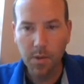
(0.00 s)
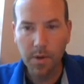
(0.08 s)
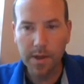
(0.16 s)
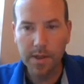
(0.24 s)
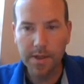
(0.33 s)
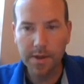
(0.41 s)

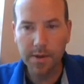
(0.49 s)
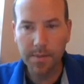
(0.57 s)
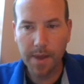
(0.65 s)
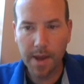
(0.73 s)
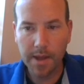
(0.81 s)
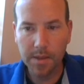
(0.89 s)
when it's near the
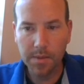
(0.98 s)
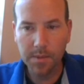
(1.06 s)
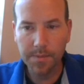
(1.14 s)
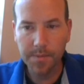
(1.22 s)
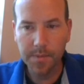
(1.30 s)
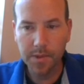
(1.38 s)

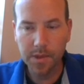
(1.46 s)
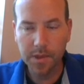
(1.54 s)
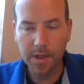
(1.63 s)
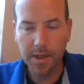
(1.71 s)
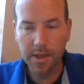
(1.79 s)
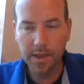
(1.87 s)
maximum,
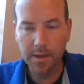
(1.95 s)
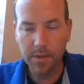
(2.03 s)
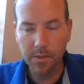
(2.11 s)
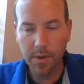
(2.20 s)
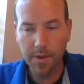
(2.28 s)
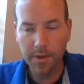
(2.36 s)
just like
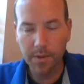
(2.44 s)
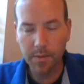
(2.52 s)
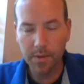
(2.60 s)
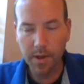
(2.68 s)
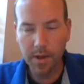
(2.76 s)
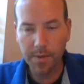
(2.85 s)
whether
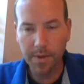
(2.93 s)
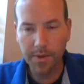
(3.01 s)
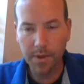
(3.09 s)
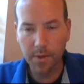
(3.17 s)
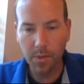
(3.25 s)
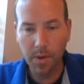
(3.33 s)
we're talking about
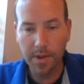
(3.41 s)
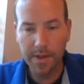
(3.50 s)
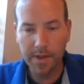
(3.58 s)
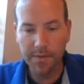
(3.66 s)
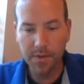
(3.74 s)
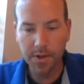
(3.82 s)
the
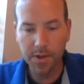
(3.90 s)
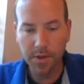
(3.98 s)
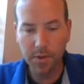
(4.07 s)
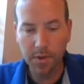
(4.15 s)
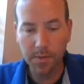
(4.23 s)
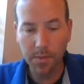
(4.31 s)
1D version
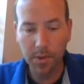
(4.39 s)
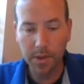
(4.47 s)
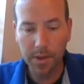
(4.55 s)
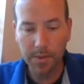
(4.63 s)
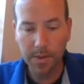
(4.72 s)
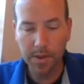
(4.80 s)
or the
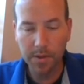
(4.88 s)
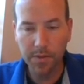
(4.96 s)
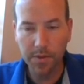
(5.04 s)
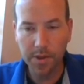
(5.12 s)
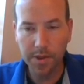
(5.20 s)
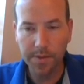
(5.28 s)
multidimensional
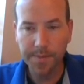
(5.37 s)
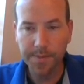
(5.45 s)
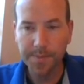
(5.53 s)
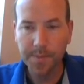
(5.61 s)
version.